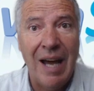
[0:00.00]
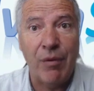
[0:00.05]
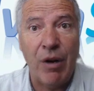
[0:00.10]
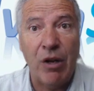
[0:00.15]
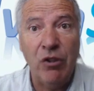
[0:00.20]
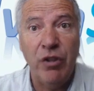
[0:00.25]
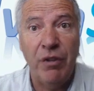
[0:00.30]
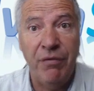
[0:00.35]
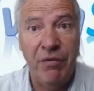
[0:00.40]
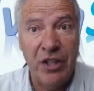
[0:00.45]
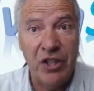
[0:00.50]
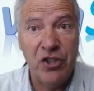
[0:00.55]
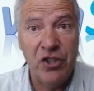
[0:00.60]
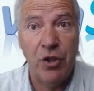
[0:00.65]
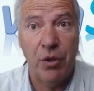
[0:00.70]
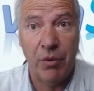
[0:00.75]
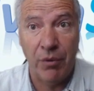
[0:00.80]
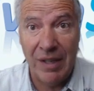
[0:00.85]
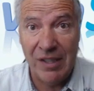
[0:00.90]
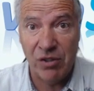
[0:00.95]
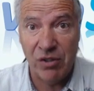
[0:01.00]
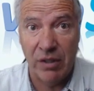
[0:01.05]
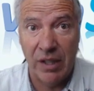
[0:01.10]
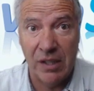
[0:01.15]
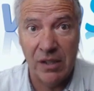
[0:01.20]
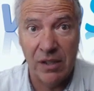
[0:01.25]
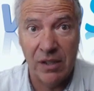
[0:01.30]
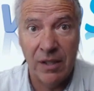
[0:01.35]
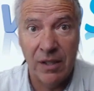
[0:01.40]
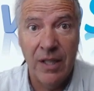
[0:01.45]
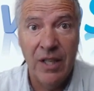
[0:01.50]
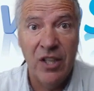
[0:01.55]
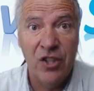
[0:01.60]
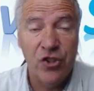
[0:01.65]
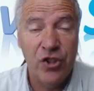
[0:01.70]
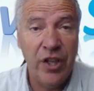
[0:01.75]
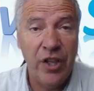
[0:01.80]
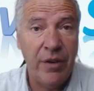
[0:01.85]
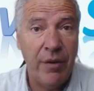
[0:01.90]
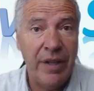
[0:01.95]
around the fixture resonance,
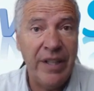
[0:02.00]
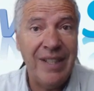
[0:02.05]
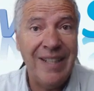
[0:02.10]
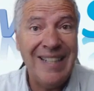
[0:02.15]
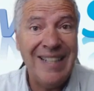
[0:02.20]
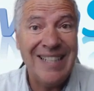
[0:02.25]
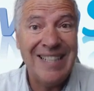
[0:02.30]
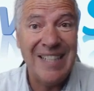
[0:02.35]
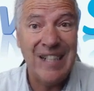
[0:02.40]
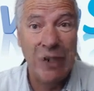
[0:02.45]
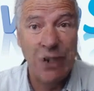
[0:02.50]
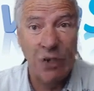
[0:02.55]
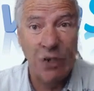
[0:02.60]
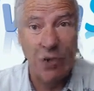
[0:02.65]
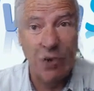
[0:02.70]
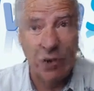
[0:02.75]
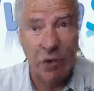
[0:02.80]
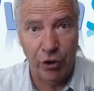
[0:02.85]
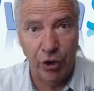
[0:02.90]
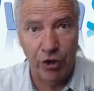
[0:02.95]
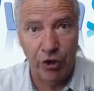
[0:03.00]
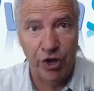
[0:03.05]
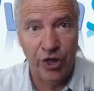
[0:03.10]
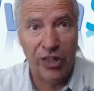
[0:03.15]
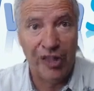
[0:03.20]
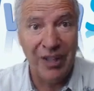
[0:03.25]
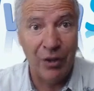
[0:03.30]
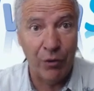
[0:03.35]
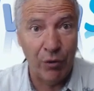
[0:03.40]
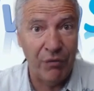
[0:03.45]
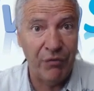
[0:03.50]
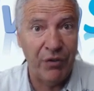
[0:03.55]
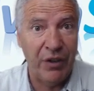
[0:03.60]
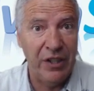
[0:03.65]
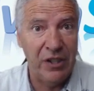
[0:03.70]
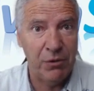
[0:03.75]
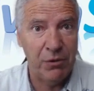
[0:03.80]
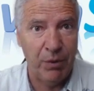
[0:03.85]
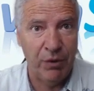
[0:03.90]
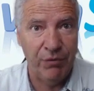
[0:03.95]
generating a slot or notch in the
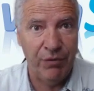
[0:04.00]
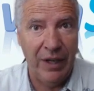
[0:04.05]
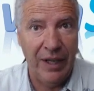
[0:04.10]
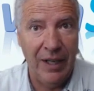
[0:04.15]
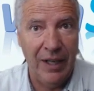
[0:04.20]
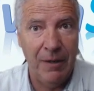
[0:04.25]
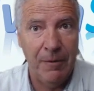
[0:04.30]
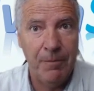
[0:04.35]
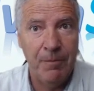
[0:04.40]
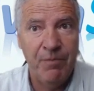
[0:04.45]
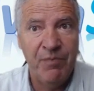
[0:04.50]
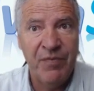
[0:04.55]
reference profile.